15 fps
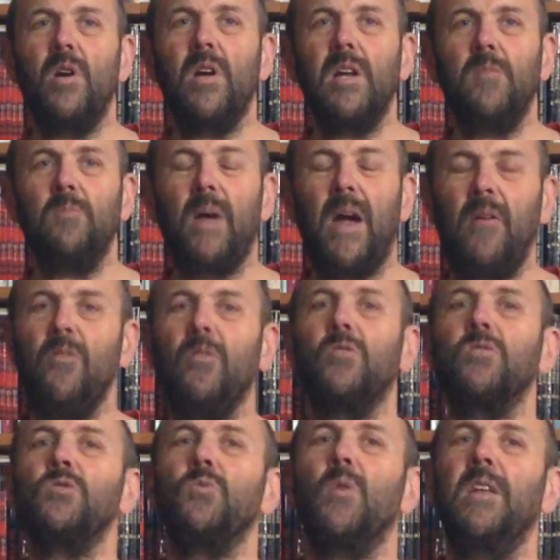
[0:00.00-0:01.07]
in
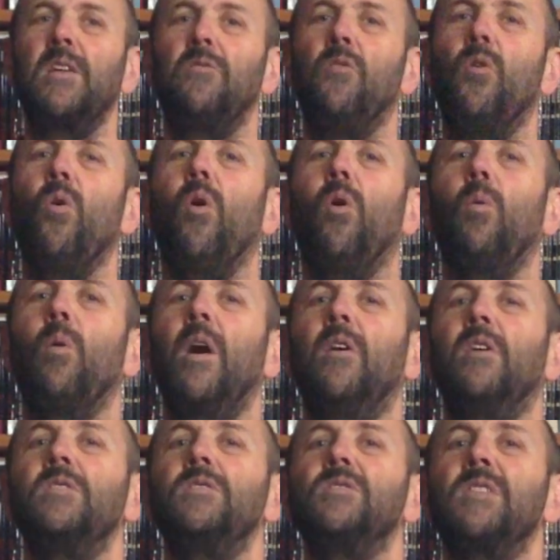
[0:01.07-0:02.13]
Paradox 24,
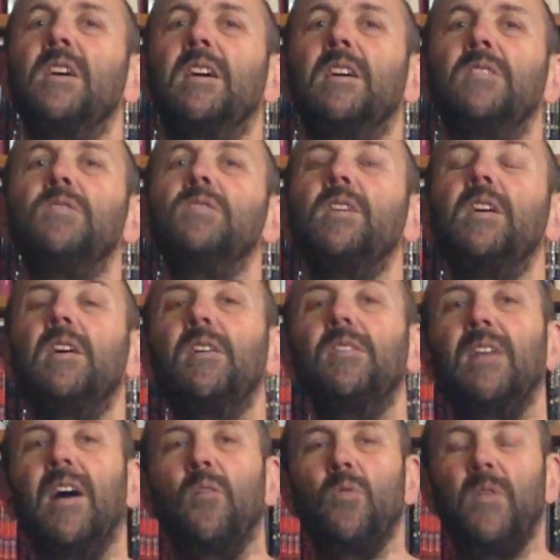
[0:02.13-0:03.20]
where it says
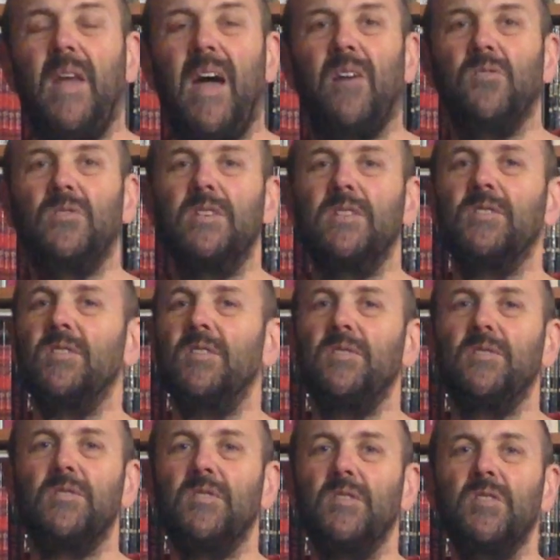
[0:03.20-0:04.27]
that without
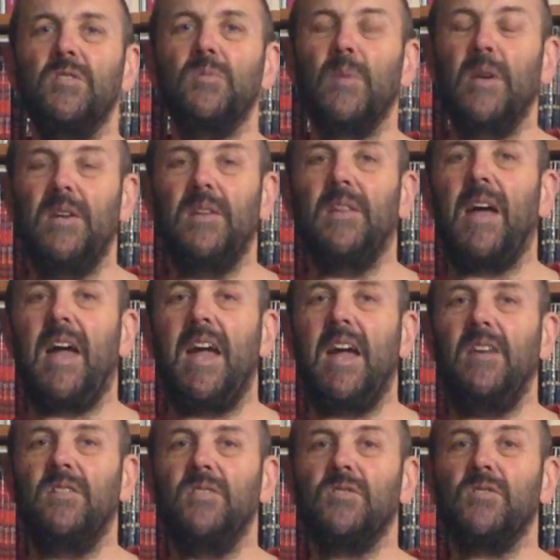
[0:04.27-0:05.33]
distance the speed of the
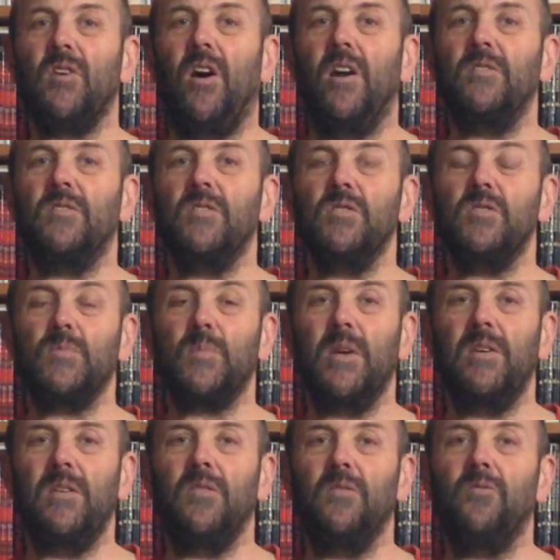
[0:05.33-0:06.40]
hand is tied to the
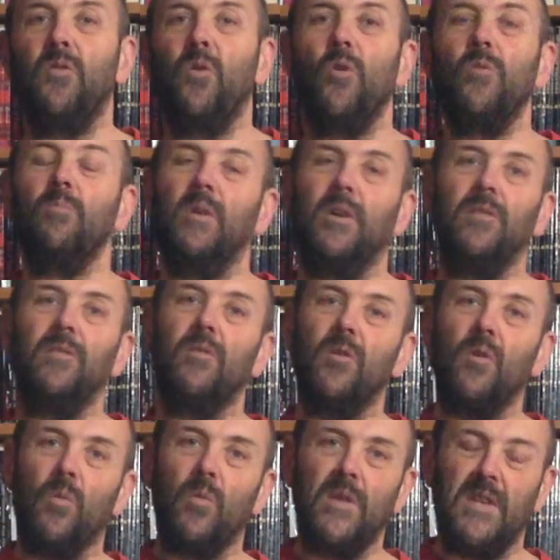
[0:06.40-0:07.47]
speed of the foot, but
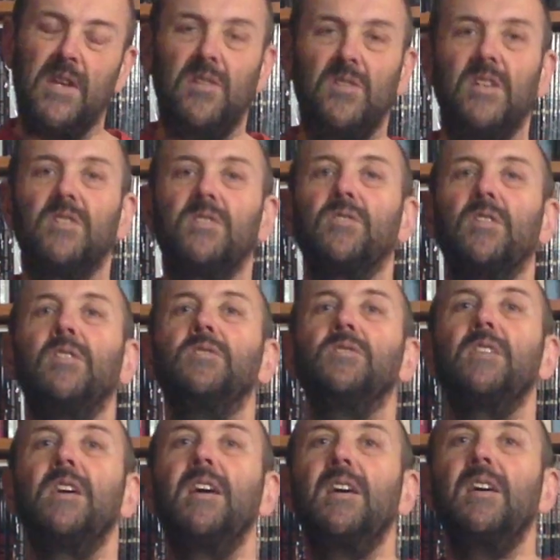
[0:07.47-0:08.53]
within
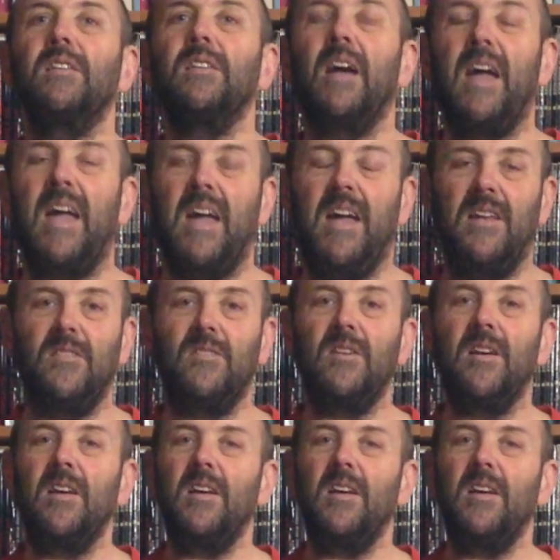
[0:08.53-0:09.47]
distance the hand